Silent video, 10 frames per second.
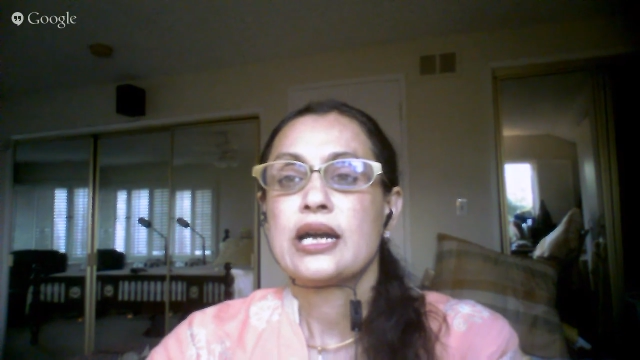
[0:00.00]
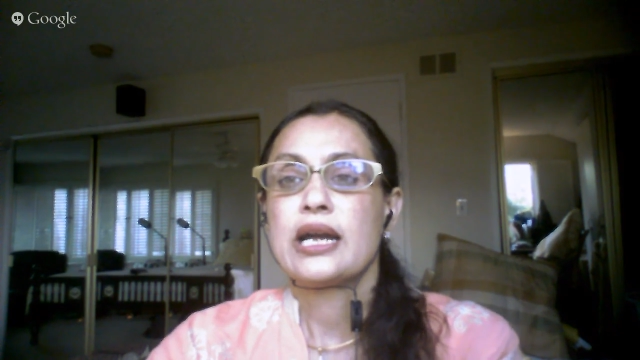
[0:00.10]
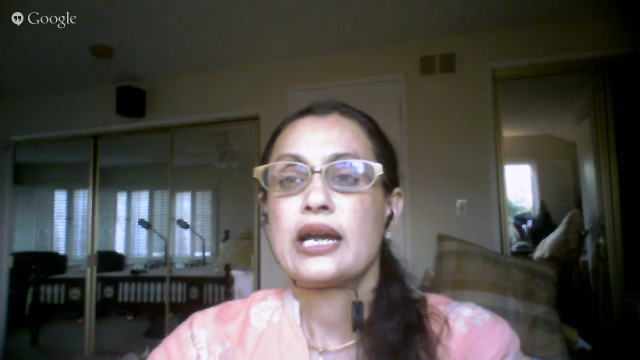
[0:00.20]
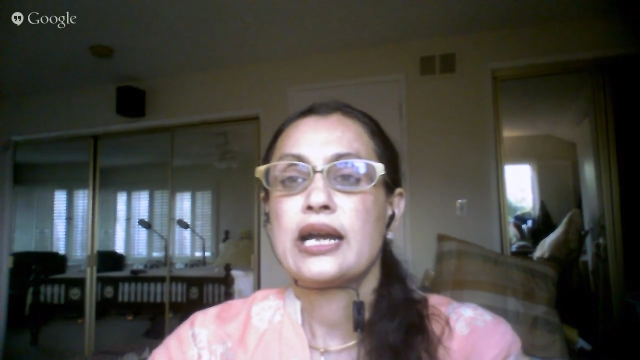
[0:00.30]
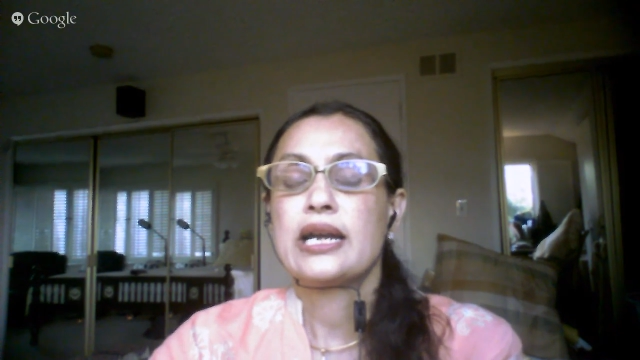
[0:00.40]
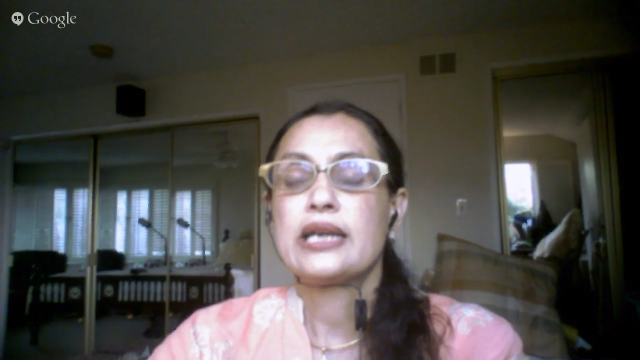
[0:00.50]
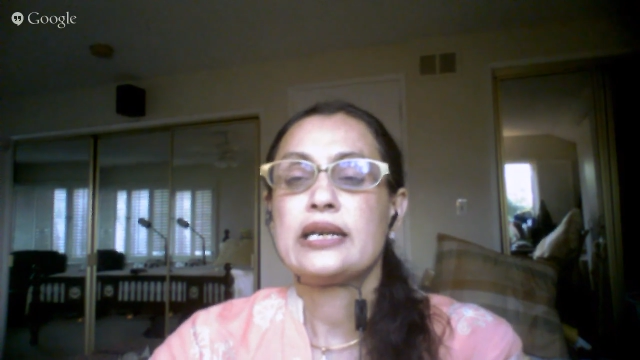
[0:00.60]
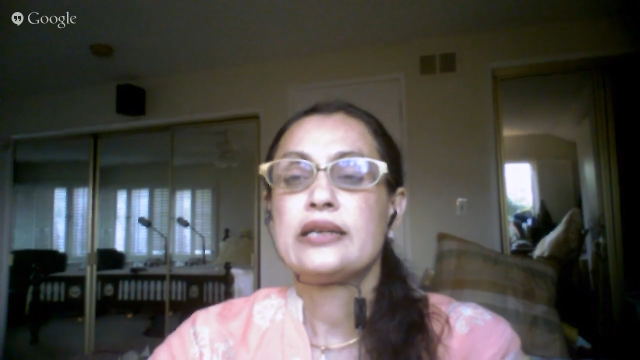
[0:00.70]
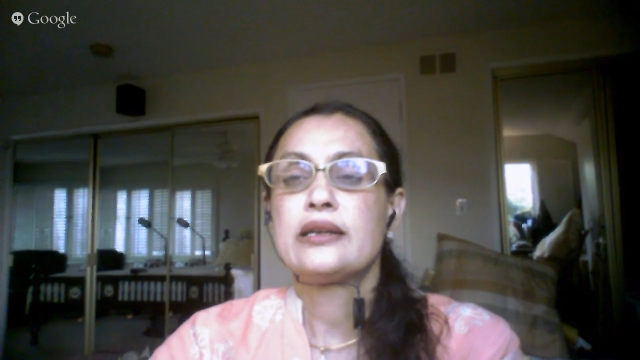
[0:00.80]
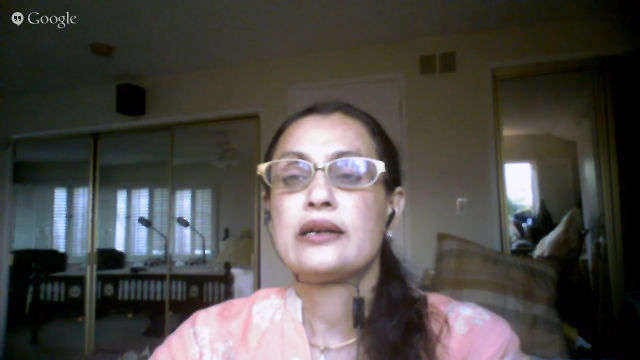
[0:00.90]

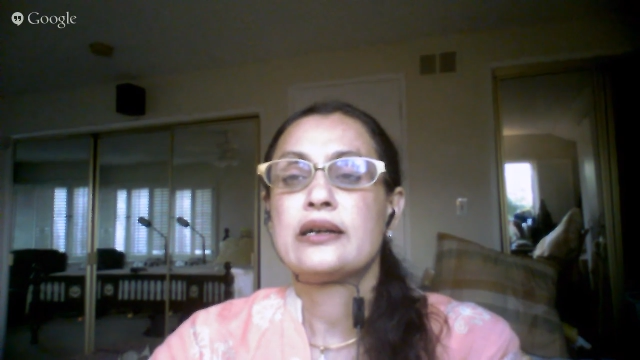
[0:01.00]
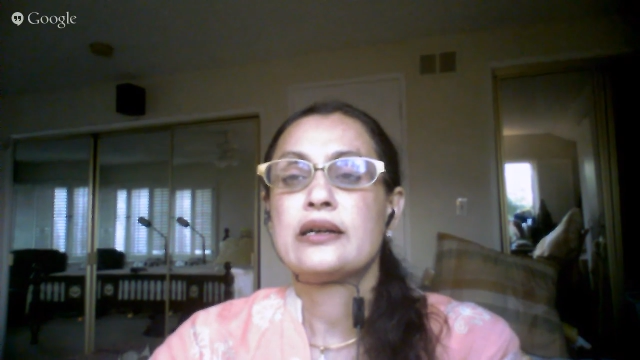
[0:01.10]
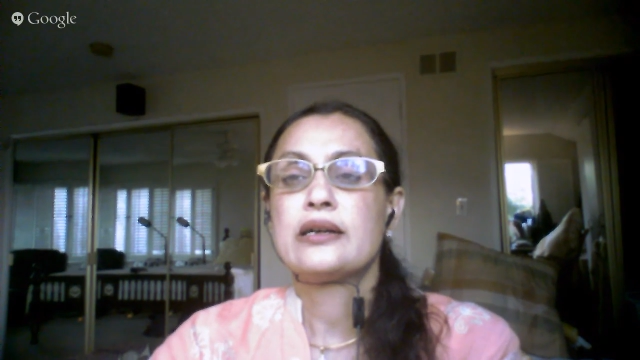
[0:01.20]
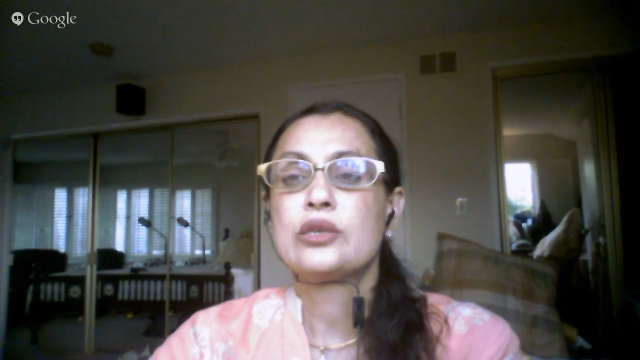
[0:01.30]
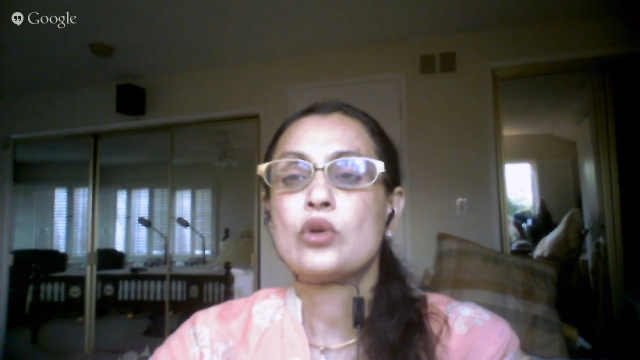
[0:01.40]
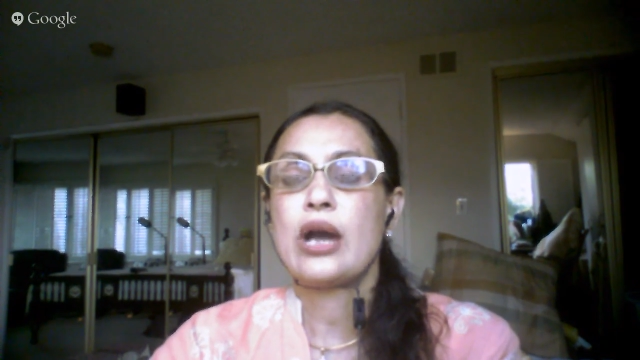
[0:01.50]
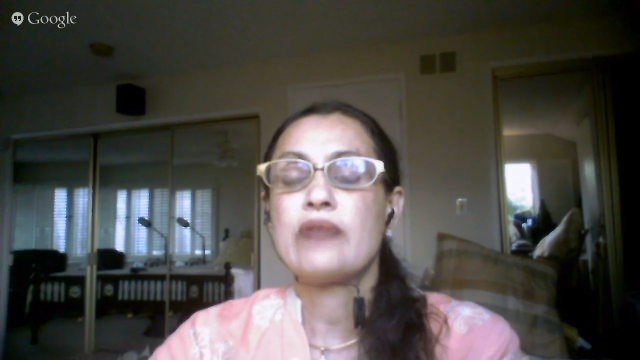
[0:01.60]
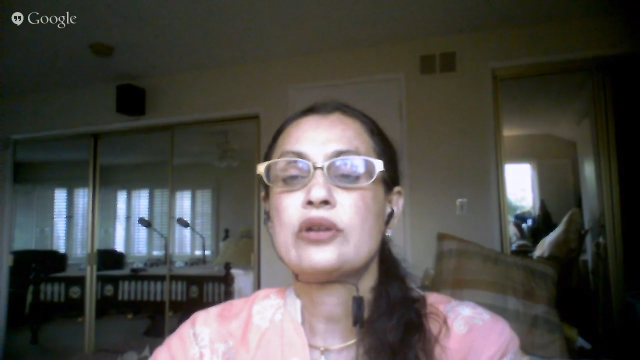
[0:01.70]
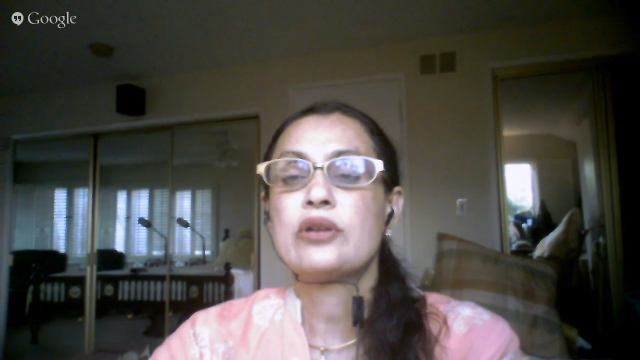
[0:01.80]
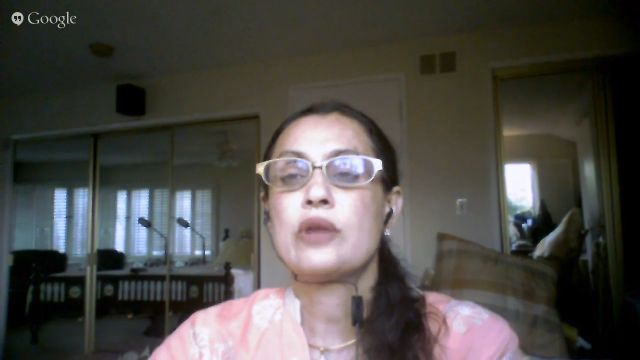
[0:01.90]
And you have
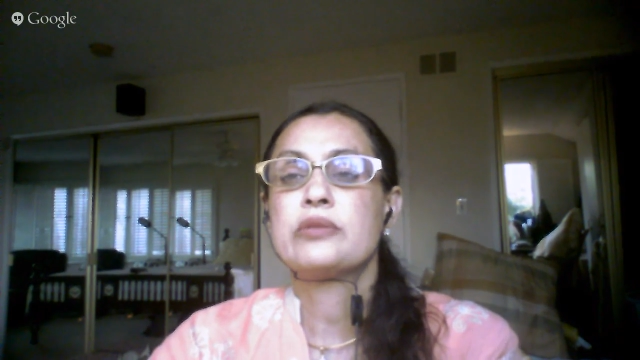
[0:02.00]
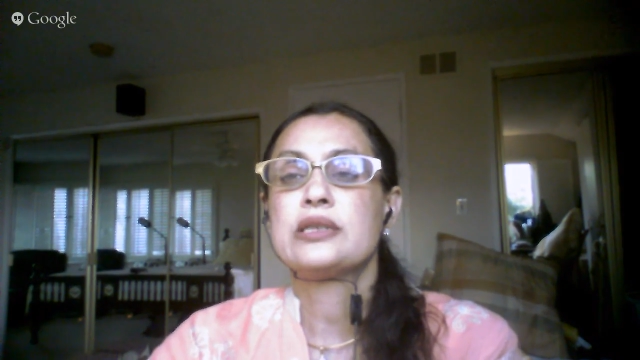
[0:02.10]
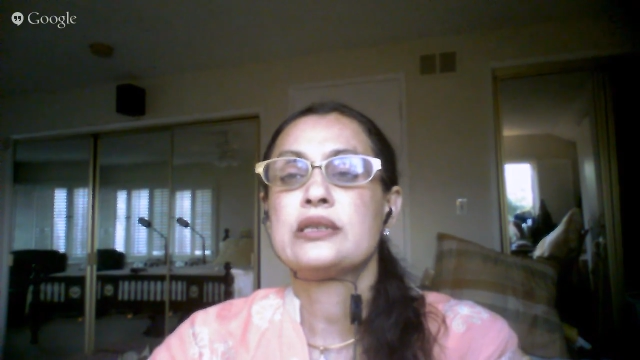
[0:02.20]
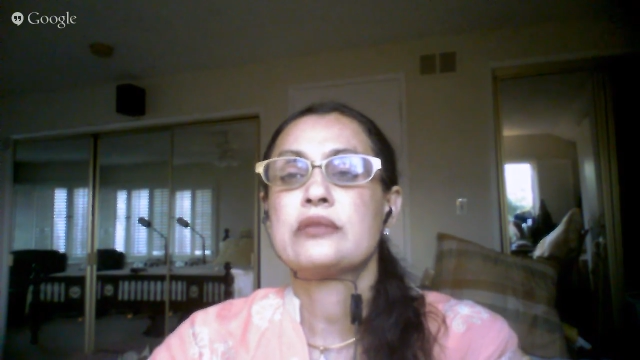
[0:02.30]
a comment